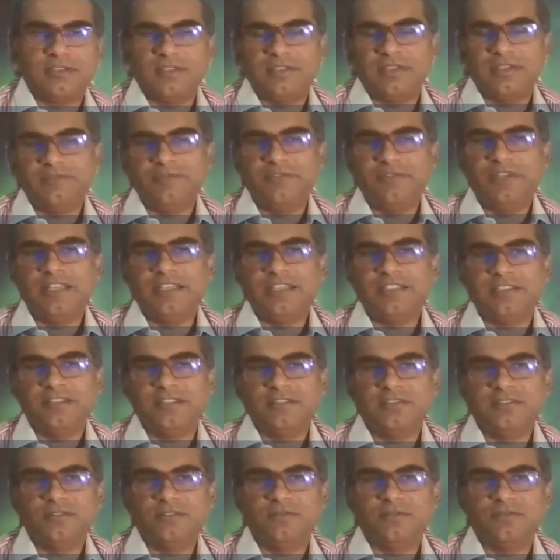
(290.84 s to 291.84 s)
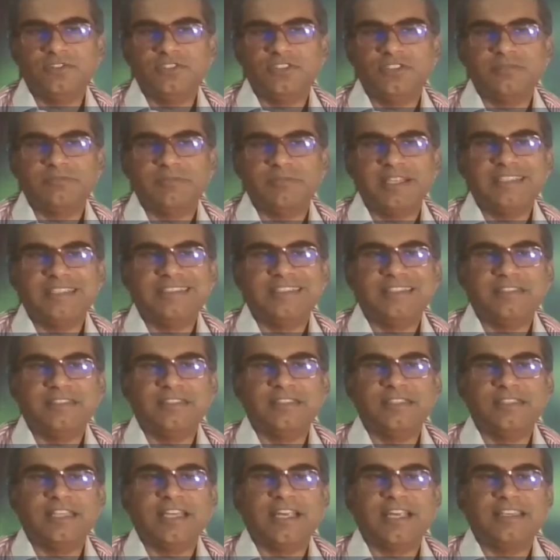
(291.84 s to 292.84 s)
definition which is mentioned
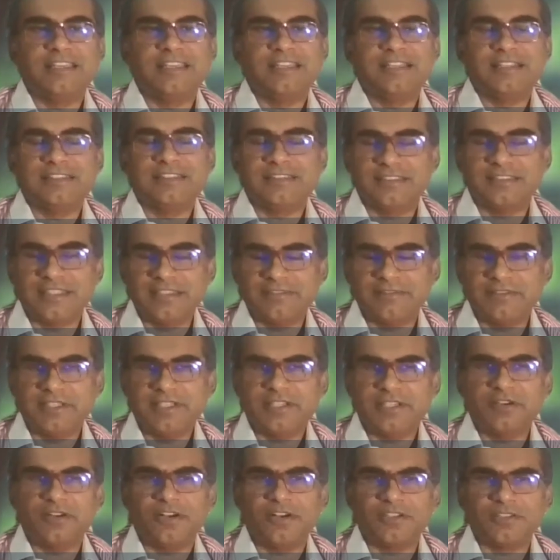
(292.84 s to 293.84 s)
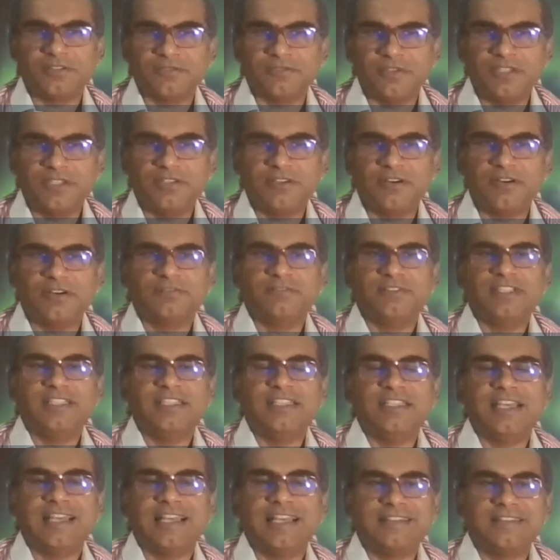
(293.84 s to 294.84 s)
in the Article 7, Clause 1 of
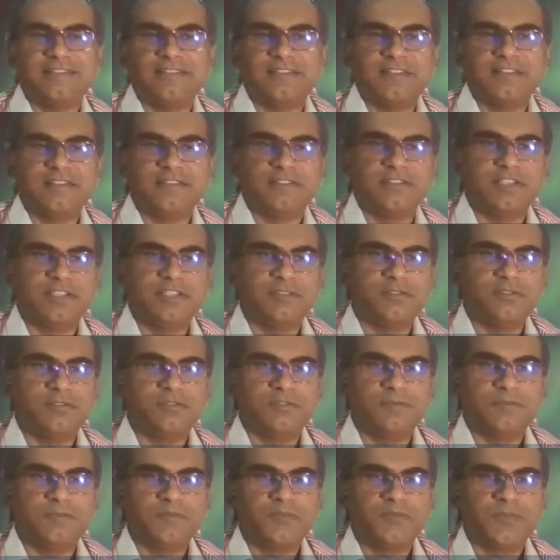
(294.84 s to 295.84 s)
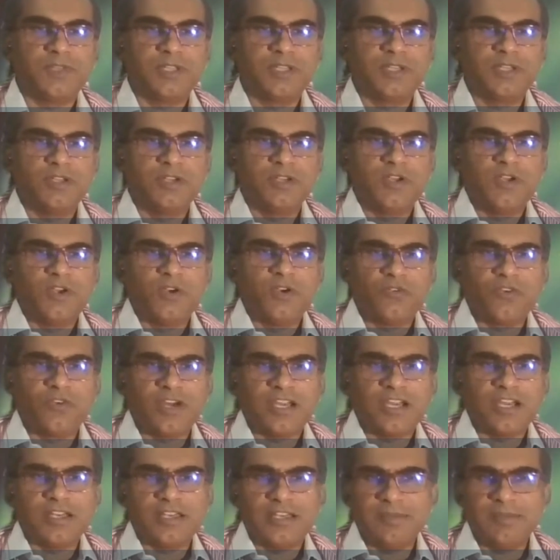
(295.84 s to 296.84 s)
the ICC Statute.
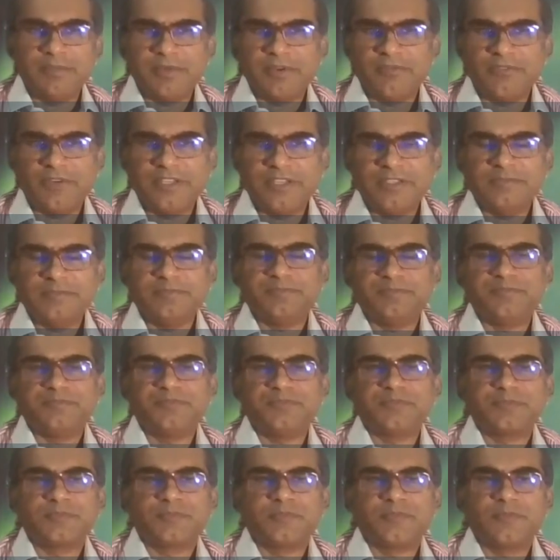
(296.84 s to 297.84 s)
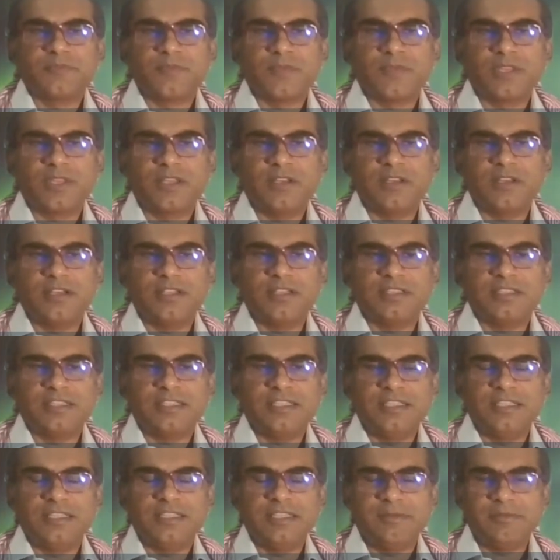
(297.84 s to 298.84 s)
For number one,
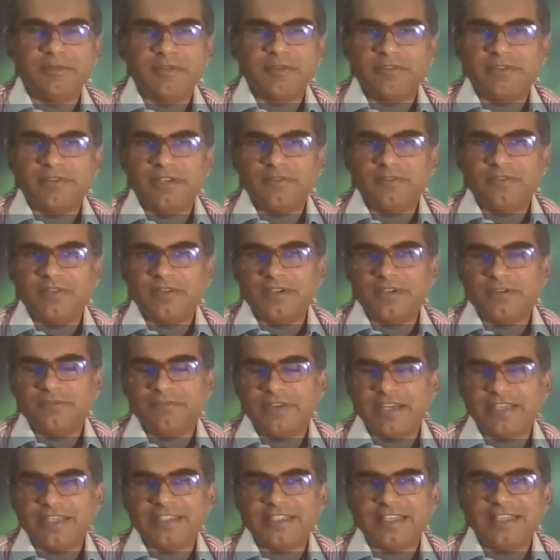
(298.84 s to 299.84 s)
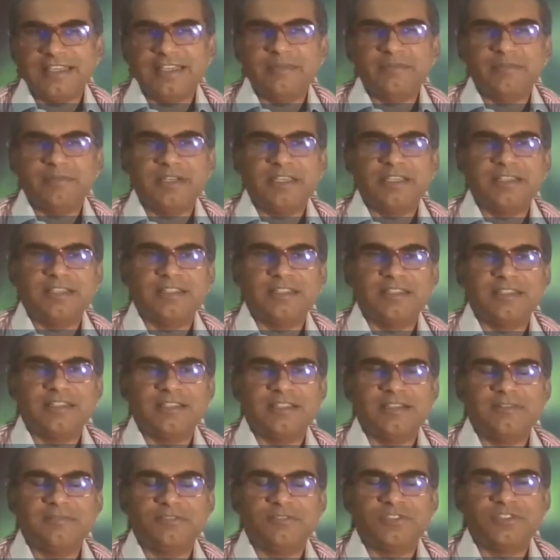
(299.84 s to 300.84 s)
the number one factor element
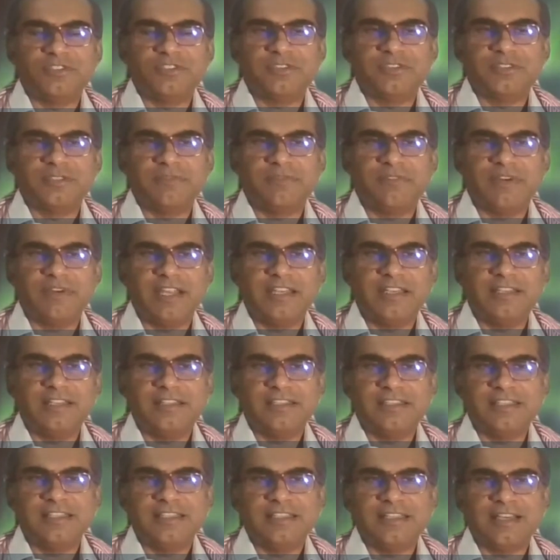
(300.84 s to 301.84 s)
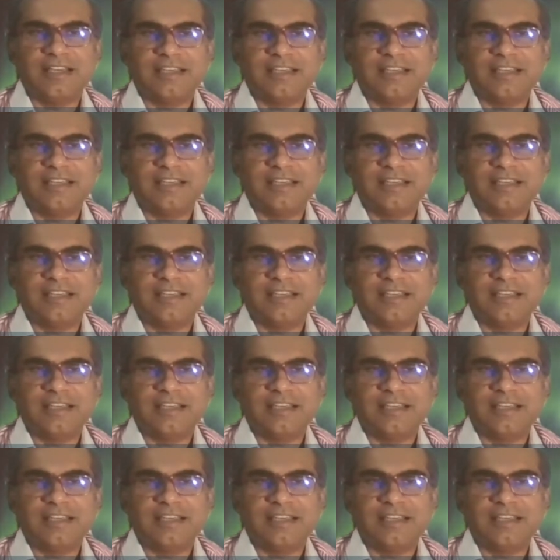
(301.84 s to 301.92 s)
which is defined in the